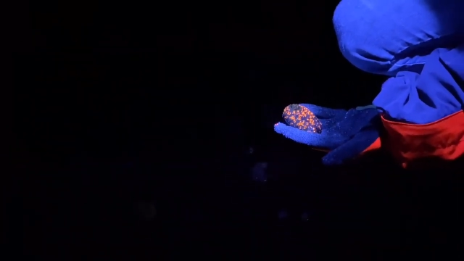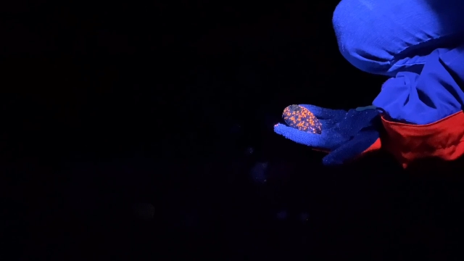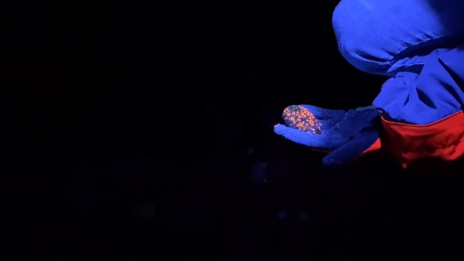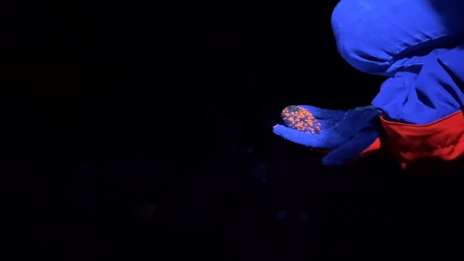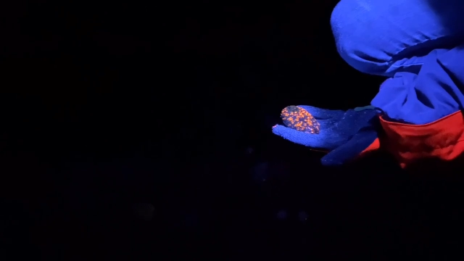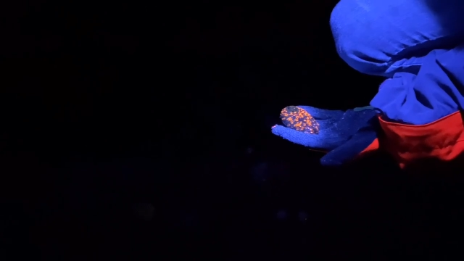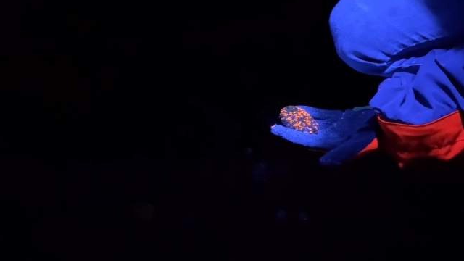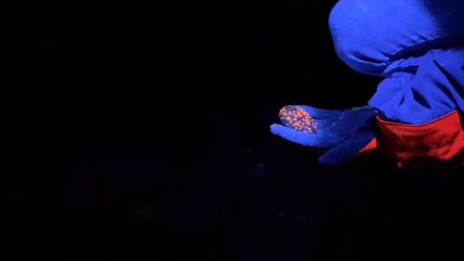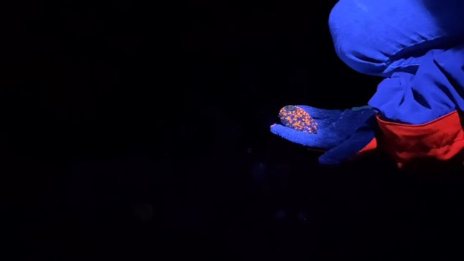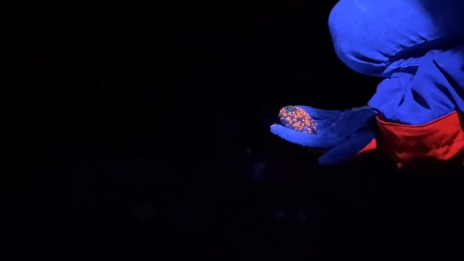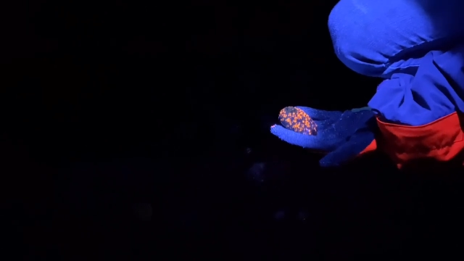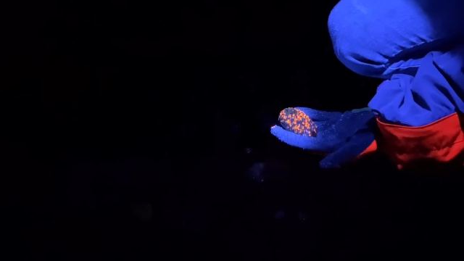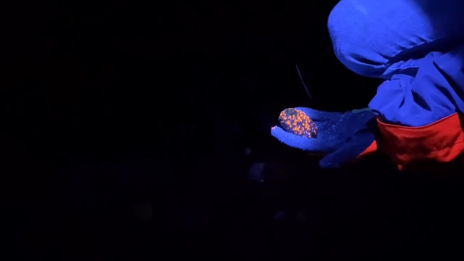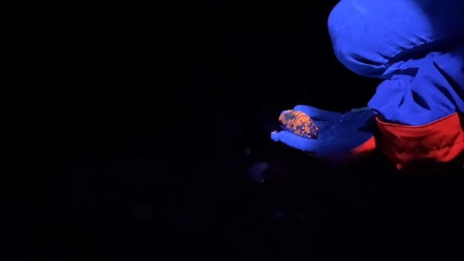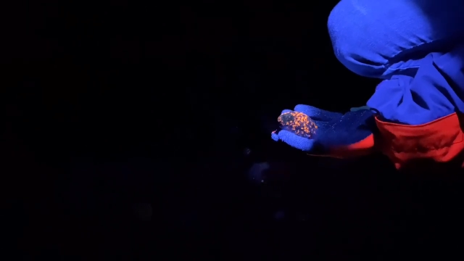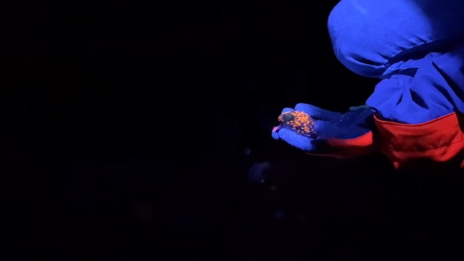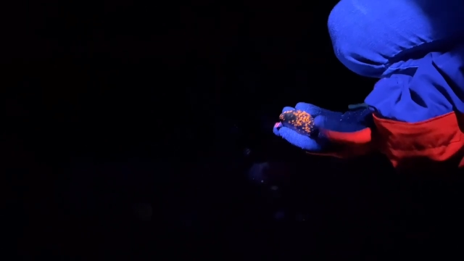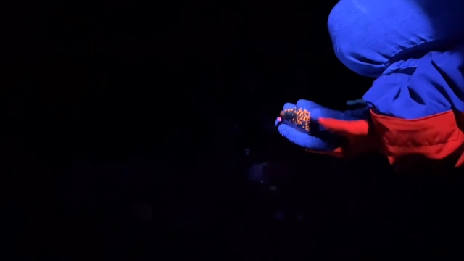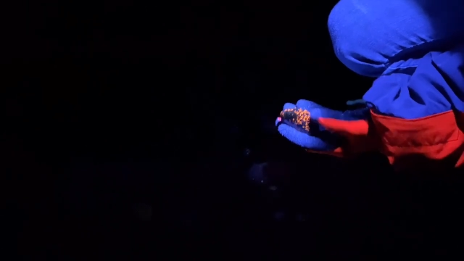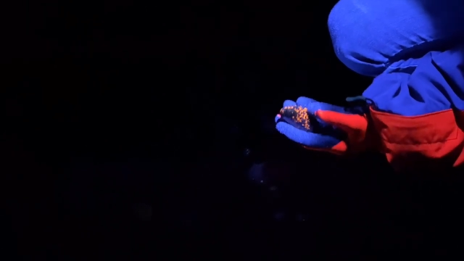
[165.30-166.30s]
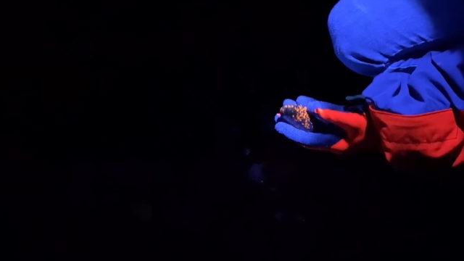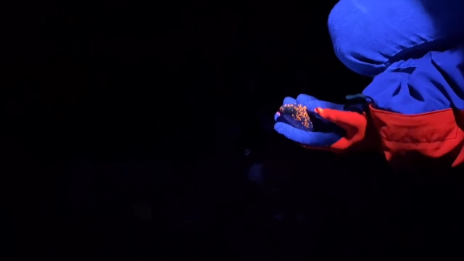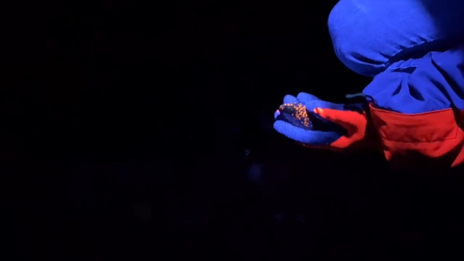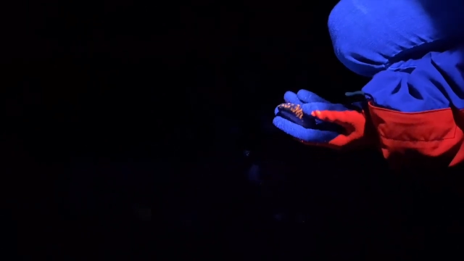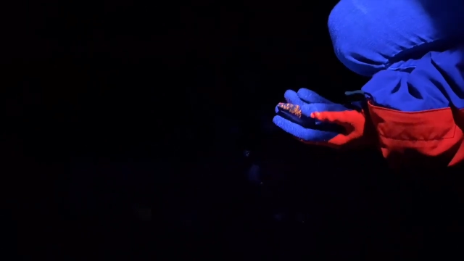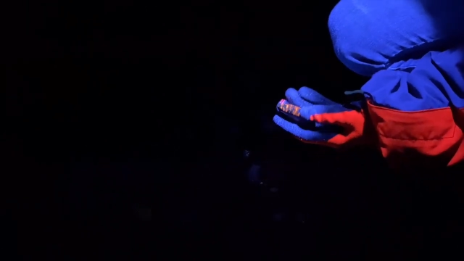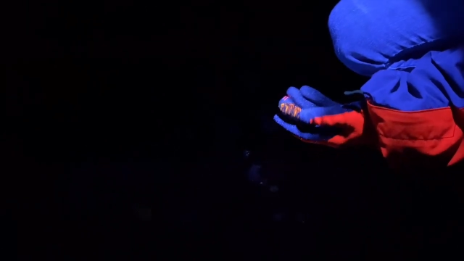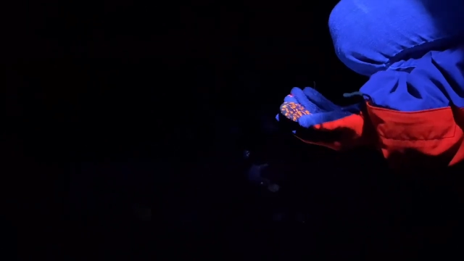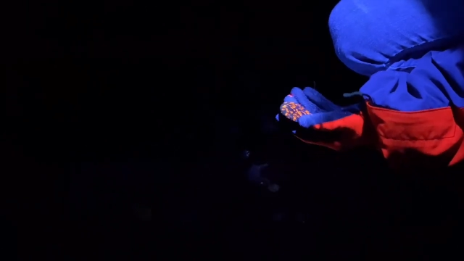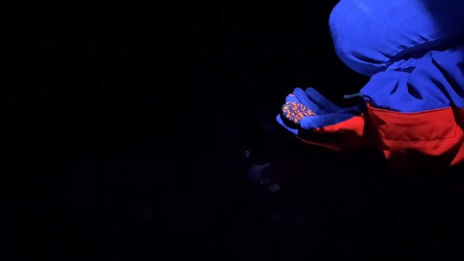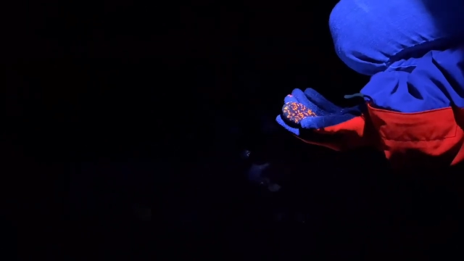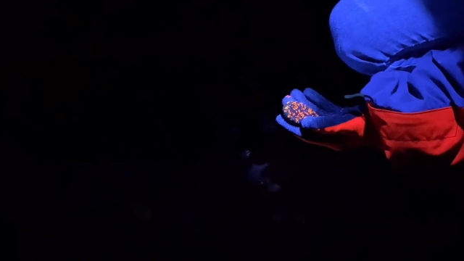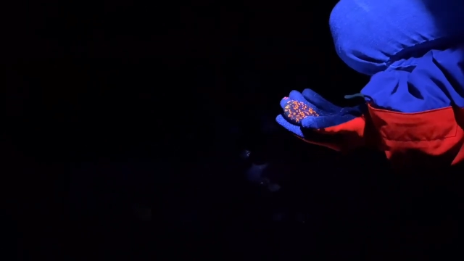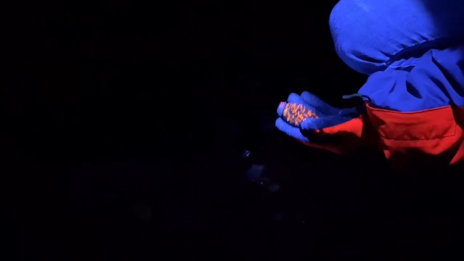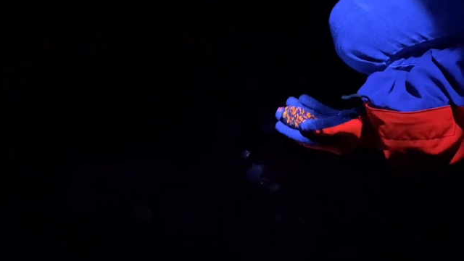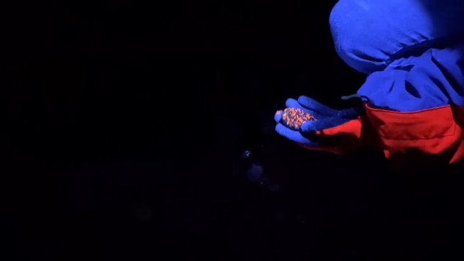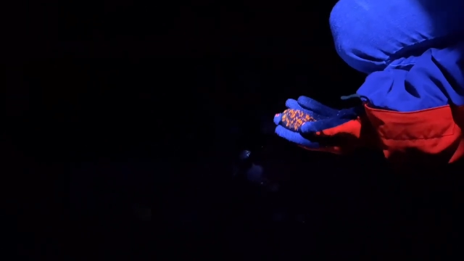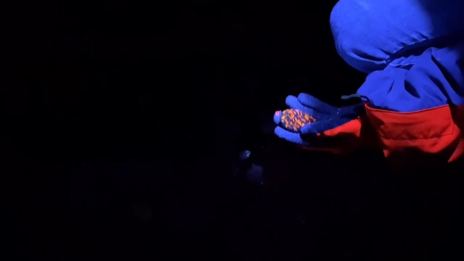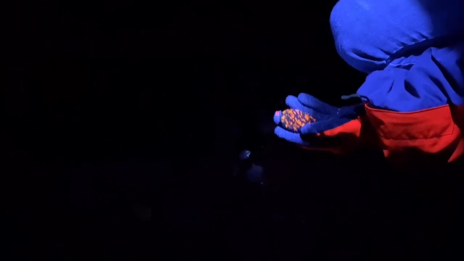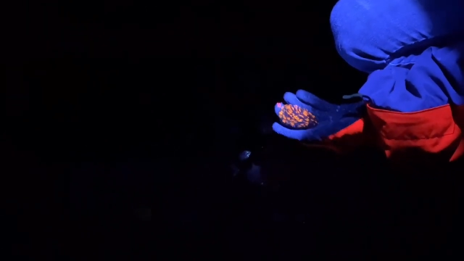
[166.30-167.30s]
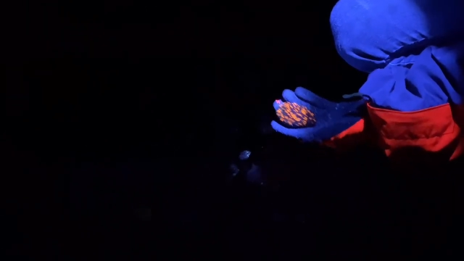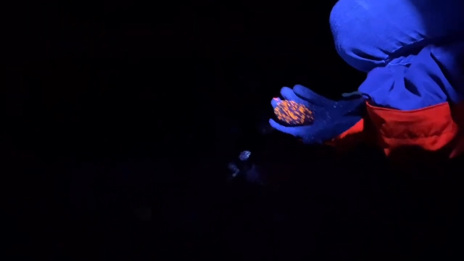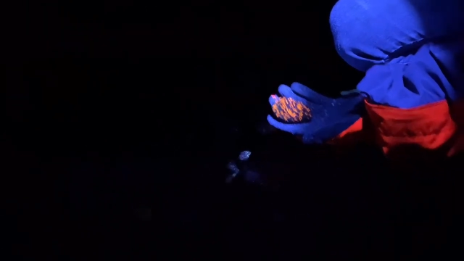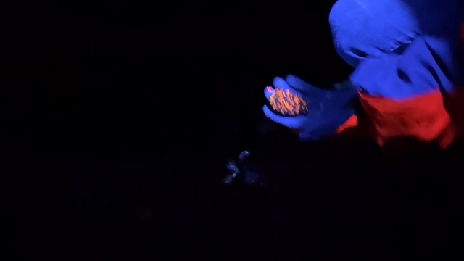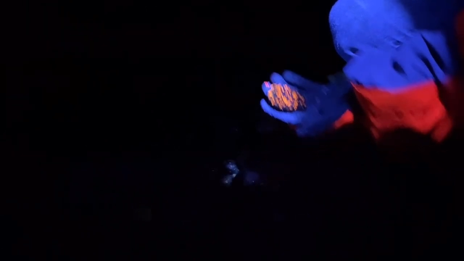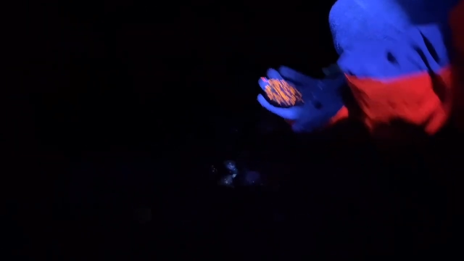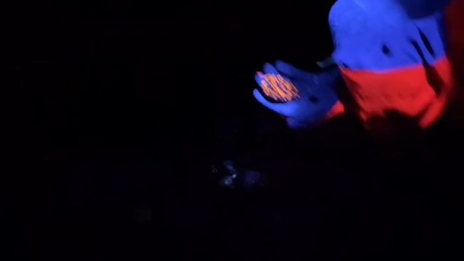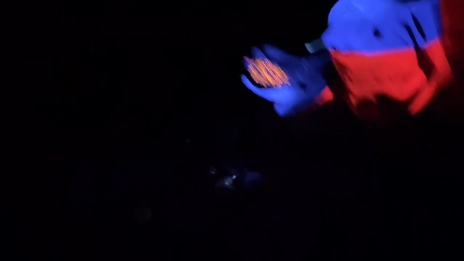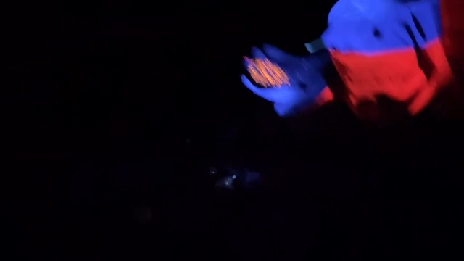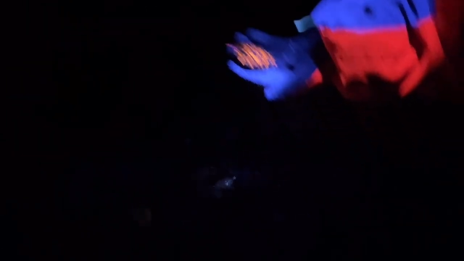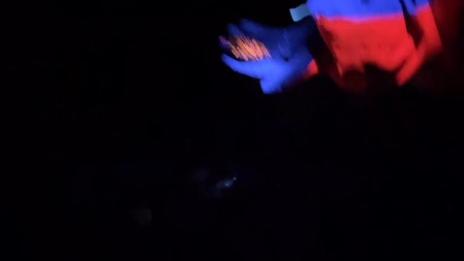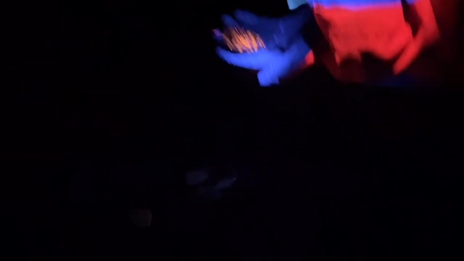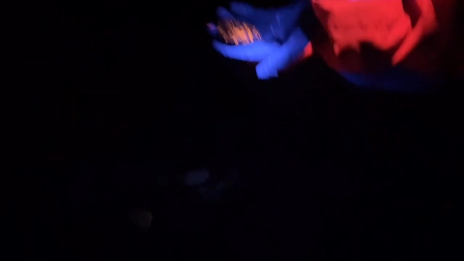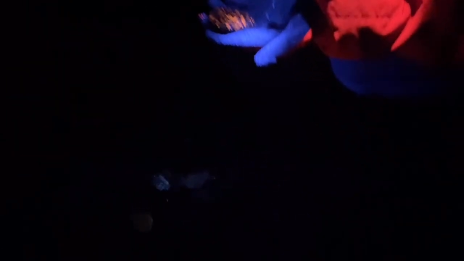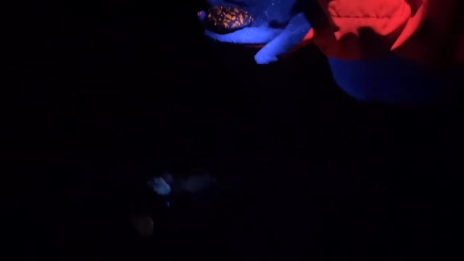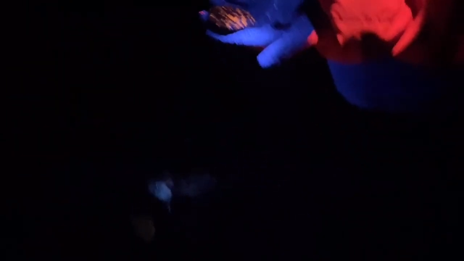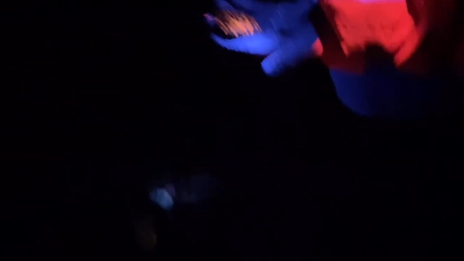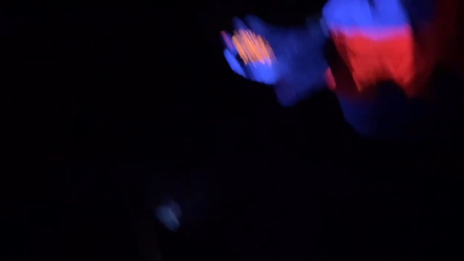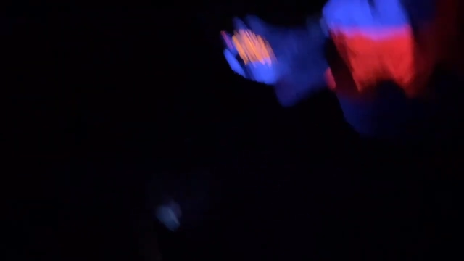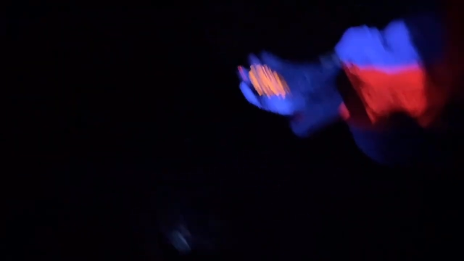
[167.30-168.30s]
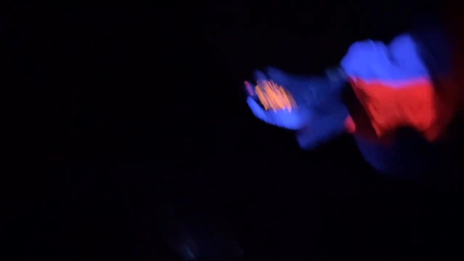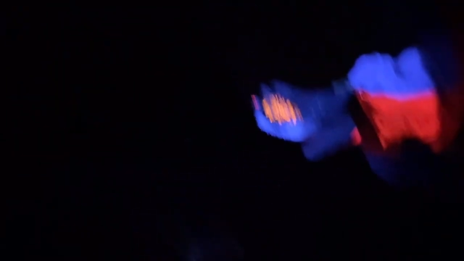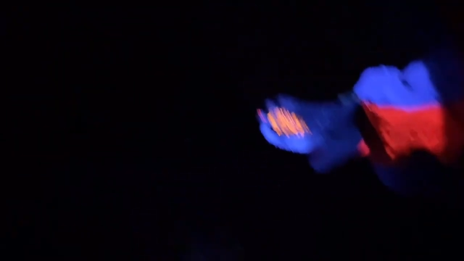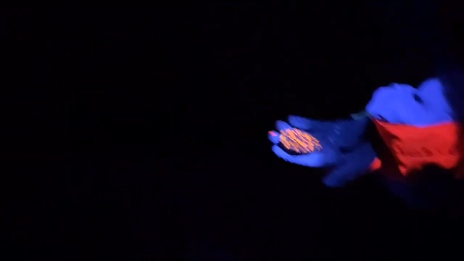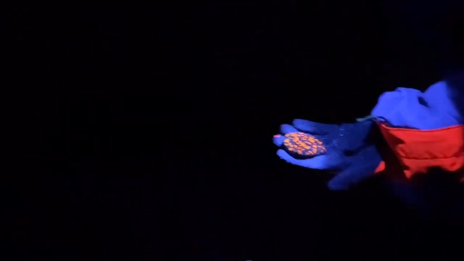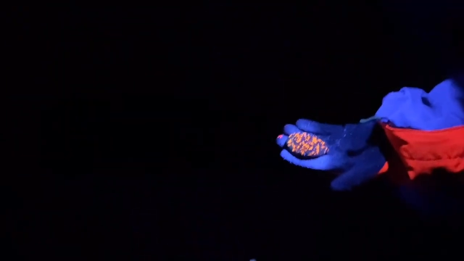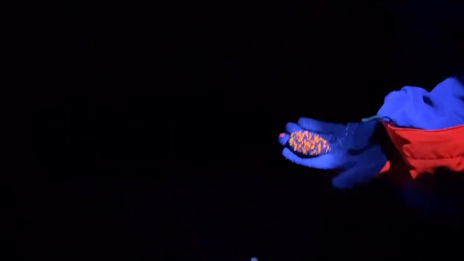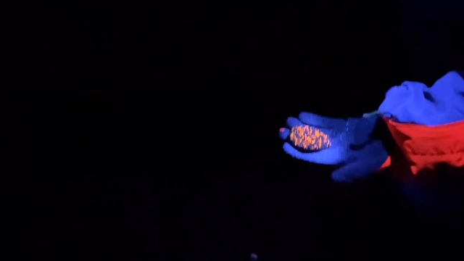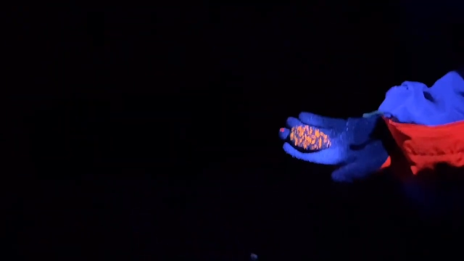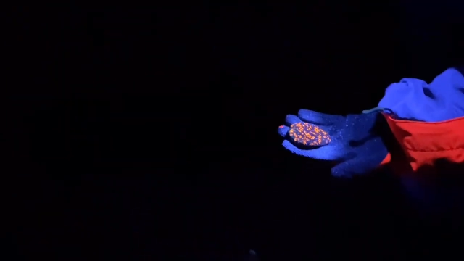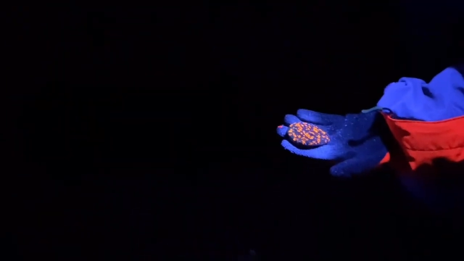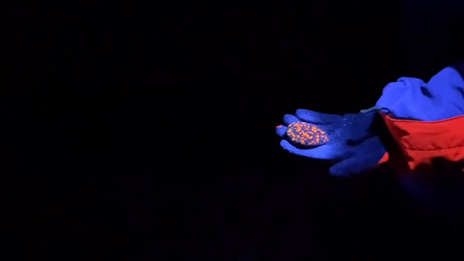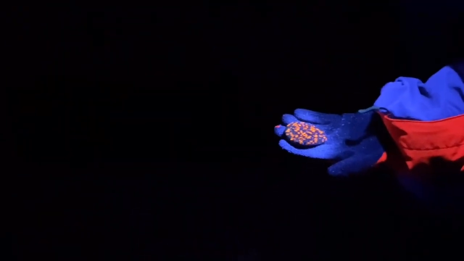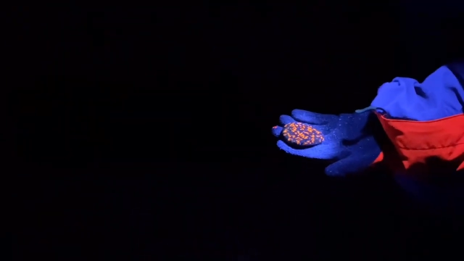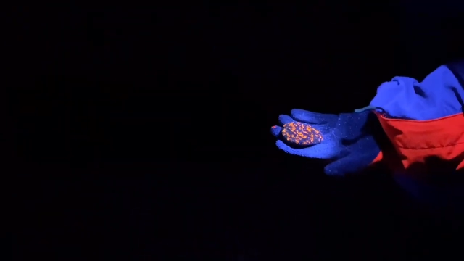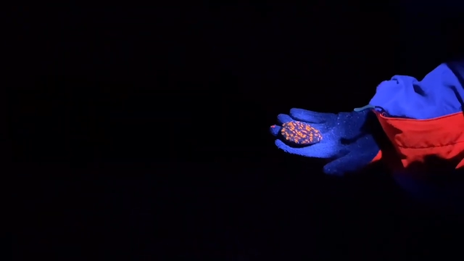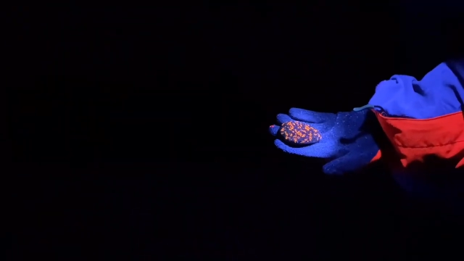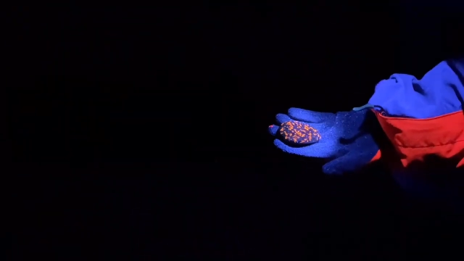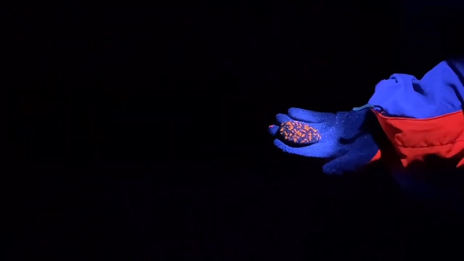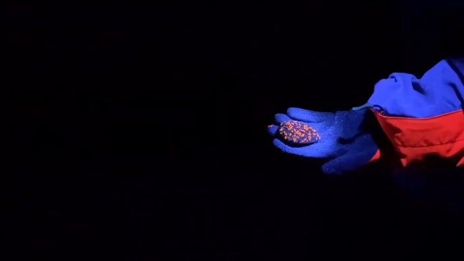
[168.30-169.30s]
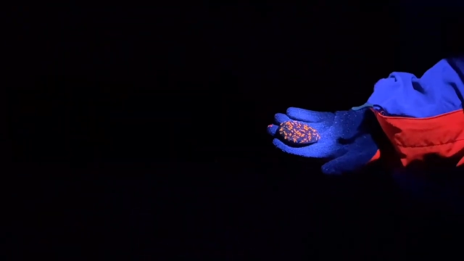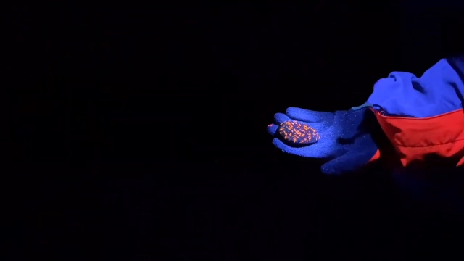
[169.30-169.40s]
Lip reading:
Nobody's mouth can be seen.